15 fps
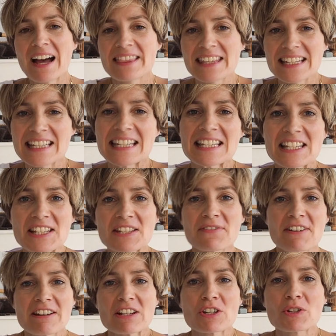This is just a
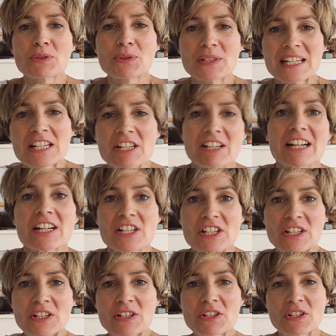very short
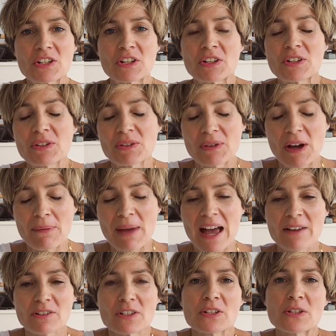introduction to
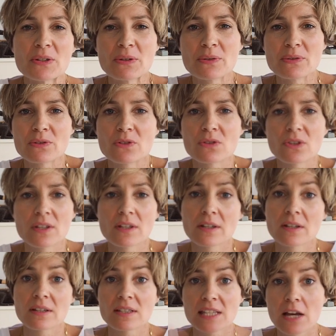how to use
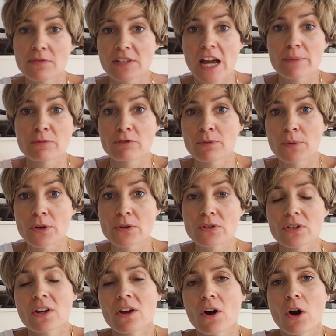the self-timer
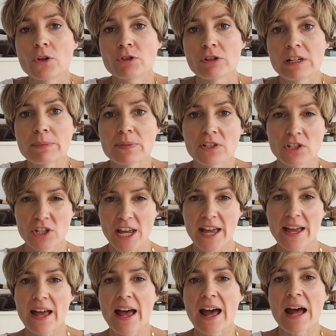remote on your Olympus
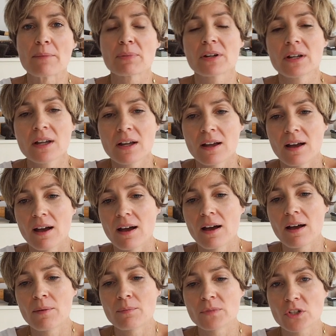Share app
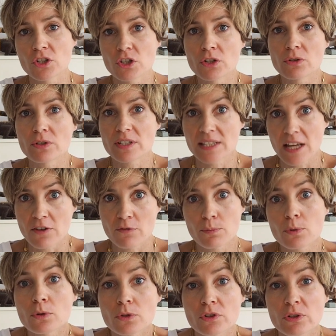to shoot
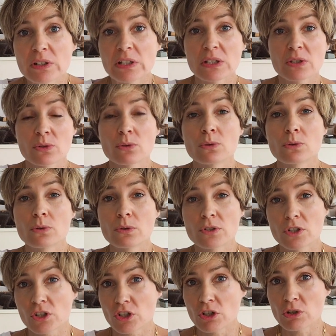self-portraits or
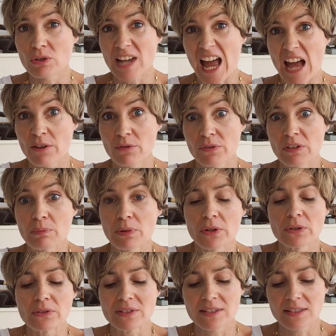to shoot outfit
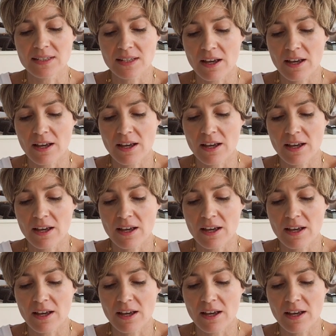posts.